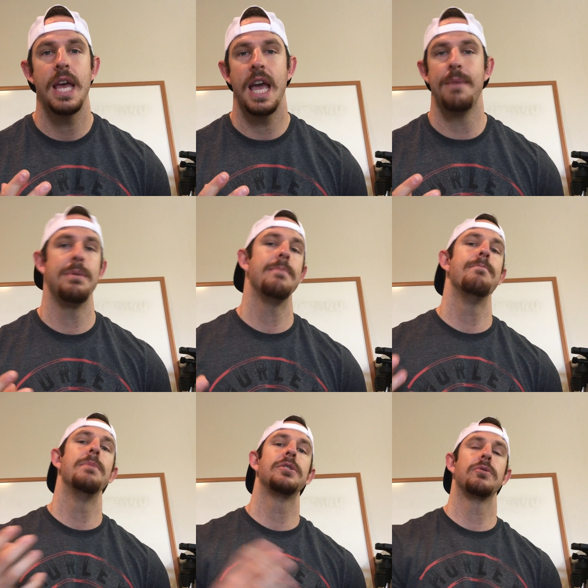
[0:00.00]
and be
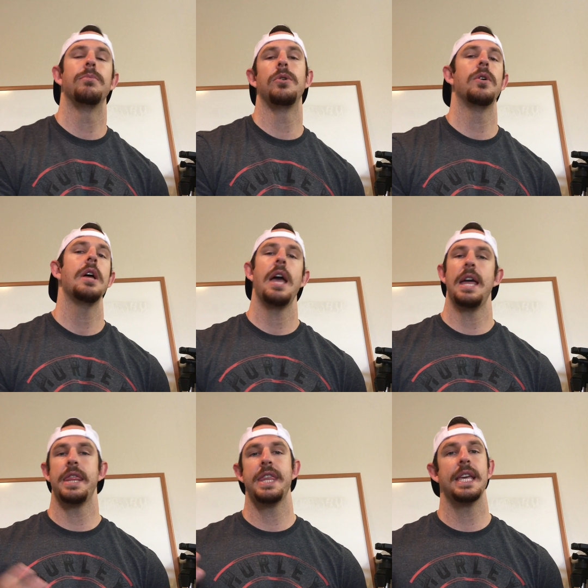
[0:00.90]
miserable
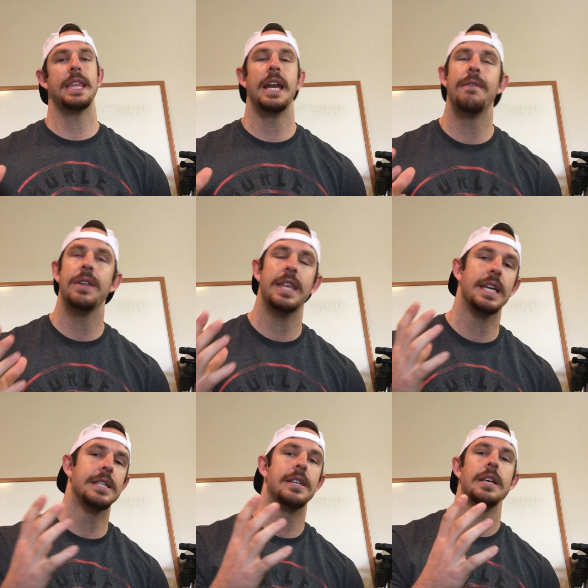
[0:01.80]
and think that
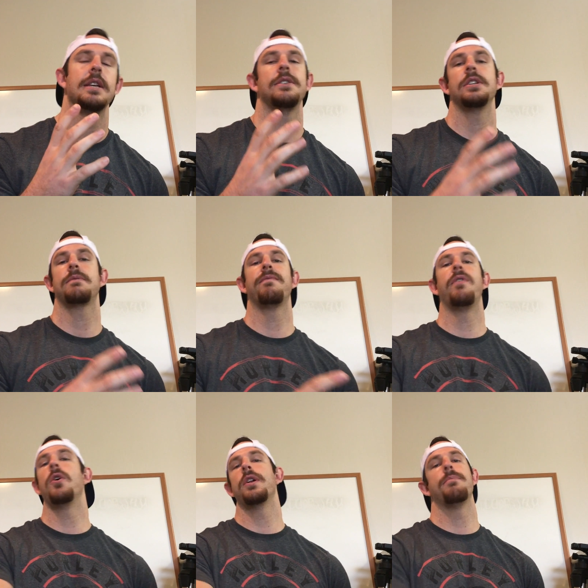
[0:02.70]
everything is just
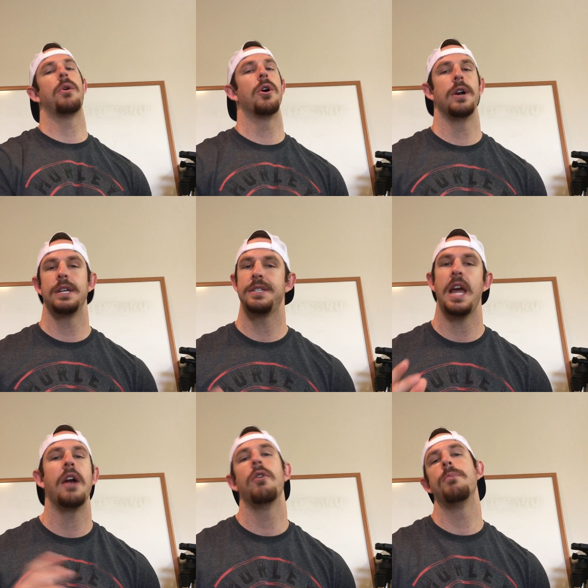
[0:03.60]
falling apart and
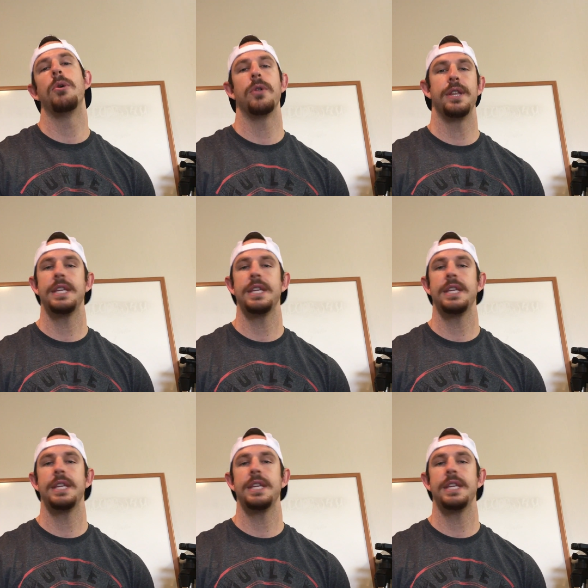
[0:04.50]
terrible,